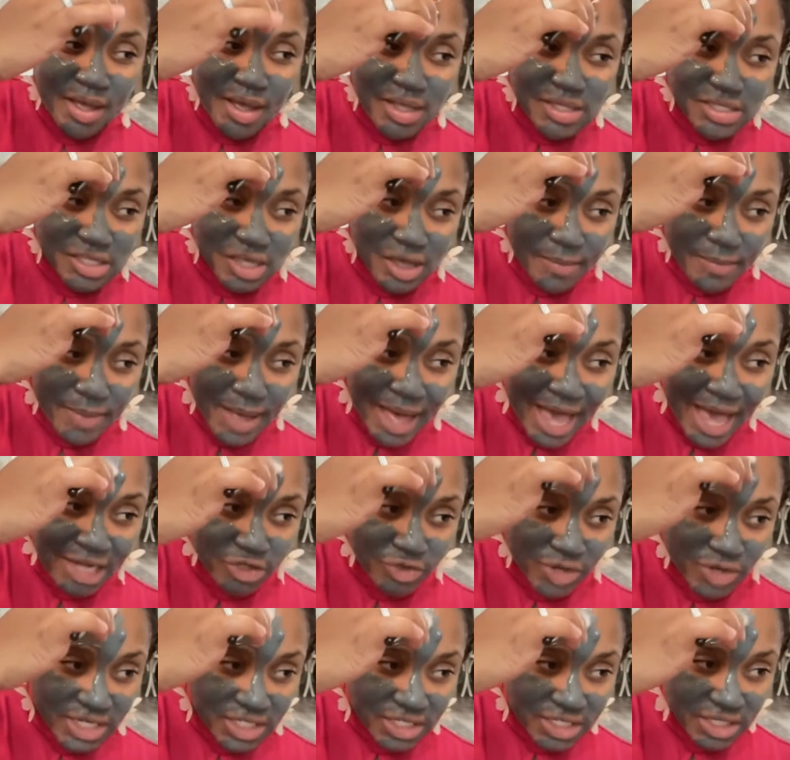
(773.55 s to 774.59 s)
some
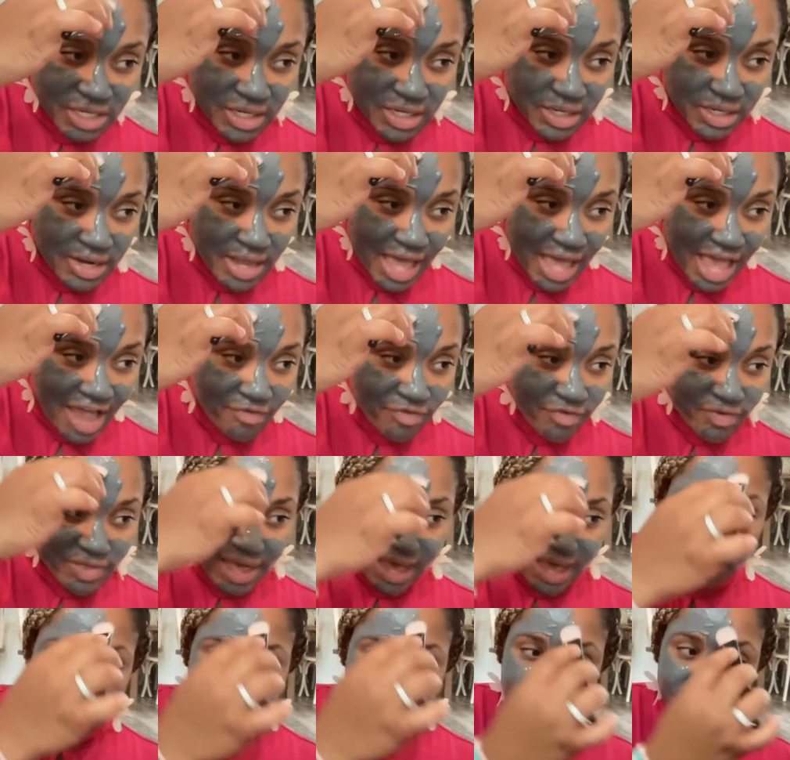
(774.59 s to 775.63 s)
hydration after
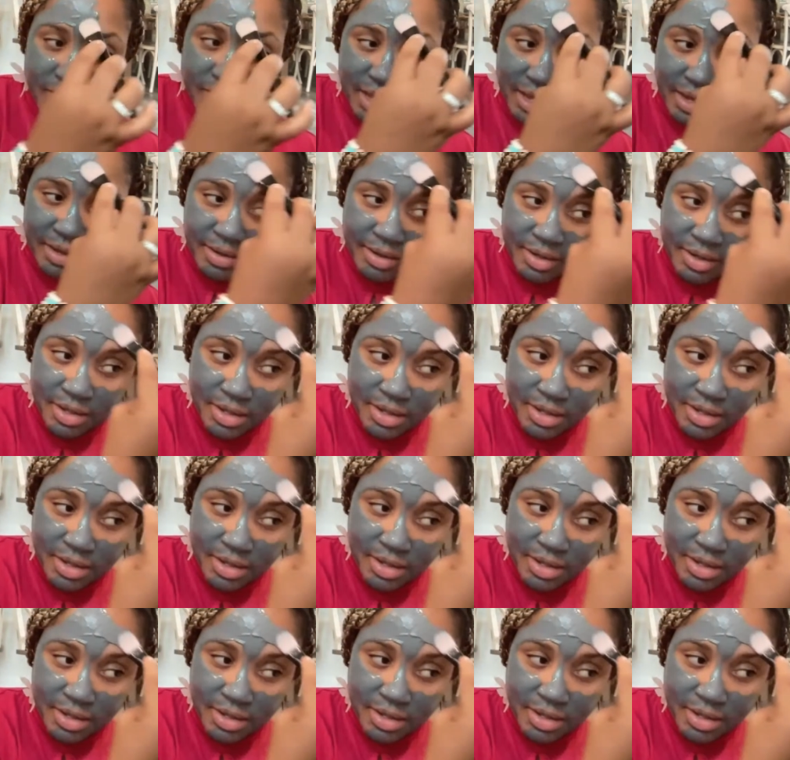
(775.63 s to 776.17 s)
that, okay?